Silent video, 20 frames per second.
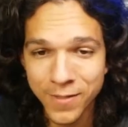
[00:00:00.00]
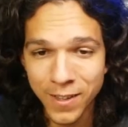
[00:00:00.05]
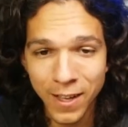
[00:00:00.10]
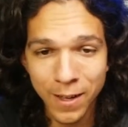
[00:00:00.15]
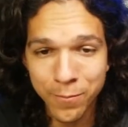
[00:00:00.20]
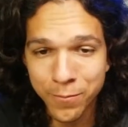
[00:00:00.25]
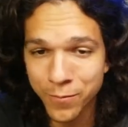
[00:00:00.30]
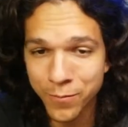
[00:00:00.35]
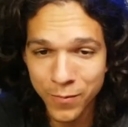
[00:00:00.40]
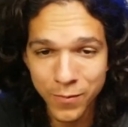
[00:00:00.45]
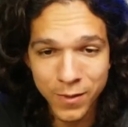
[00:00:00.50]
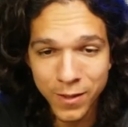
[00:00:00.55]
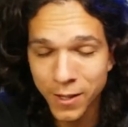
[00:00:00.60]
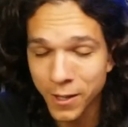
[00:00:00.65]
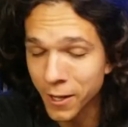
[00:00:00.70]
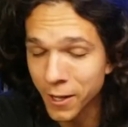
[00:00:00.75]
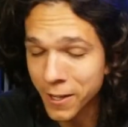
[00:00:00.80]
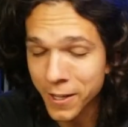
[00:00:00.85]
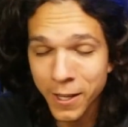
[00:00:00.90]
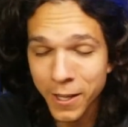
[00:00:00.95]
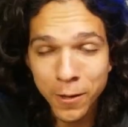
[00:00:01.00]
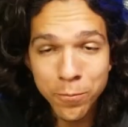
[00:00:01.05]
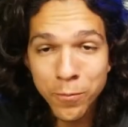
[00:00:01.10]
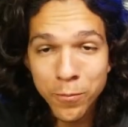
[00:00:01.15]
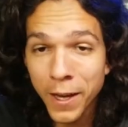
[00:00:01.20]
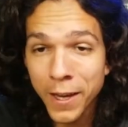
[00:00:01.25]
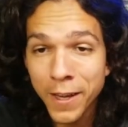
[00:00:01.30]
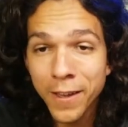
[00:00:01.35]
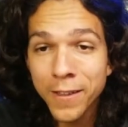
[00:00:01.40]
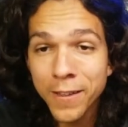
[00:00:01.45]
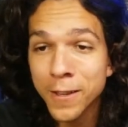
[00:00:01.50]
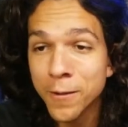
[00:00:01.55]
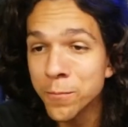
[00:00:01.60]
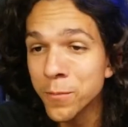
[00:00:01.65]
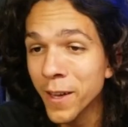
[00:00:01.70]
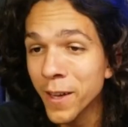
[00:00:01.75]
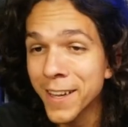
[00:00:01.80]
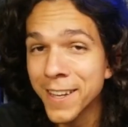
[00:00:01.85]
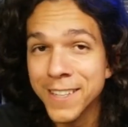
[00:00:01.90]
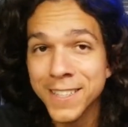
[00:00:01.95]
I'm gonna keep making them,
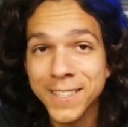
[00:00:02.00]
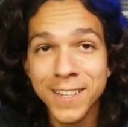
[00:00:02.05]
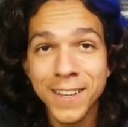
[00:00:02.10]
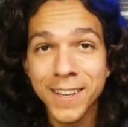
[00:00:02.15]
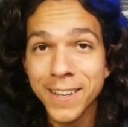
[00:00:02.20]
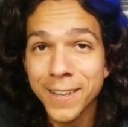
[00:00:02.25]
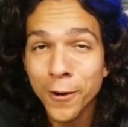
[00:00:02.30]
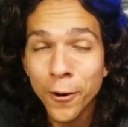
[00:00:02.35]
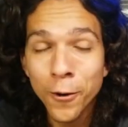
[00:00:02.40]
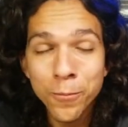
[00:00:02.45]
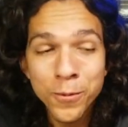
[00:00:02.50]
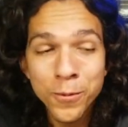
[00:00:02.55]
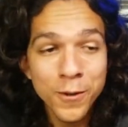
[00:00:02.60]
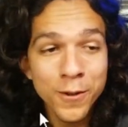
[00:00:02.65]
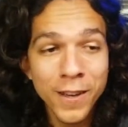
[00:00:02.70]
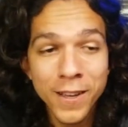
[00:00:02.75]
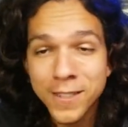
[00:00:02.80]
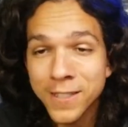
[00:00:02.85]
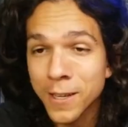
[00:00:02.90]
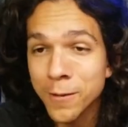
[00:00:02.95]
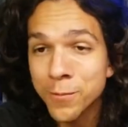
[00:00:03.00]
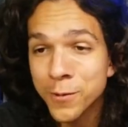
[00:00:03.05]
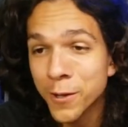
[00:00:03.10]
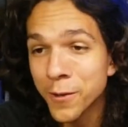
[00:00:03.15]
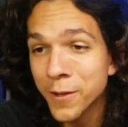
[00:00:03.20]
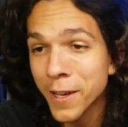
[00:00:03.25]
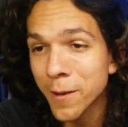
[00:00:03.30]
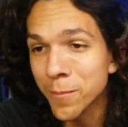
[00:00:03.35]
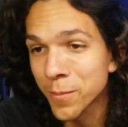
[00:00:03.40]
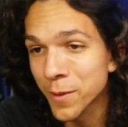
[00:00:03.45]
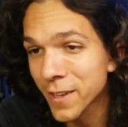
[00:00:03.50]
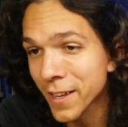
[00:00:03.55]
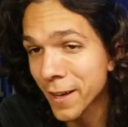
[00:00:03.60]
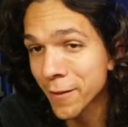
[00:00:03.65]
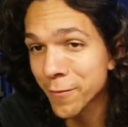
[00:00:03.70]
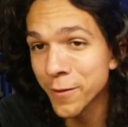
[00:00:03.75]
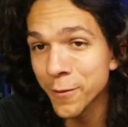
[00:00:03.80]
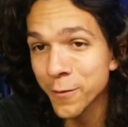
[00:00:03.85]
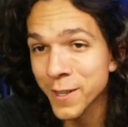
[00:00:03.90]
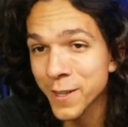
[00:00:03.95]
and I hope you guys keep showing up
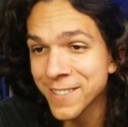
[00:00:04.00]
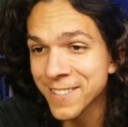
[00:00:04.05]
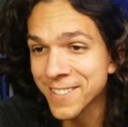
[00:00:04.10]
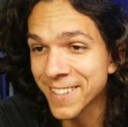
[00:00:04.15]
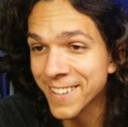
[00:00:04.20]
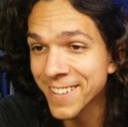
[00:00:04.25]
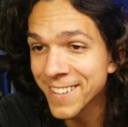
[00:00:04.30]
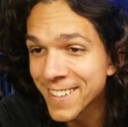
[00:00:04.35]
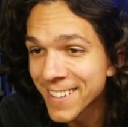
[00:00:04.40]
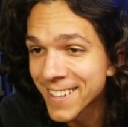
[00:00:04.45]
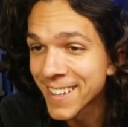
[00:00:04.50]
every Wednesday.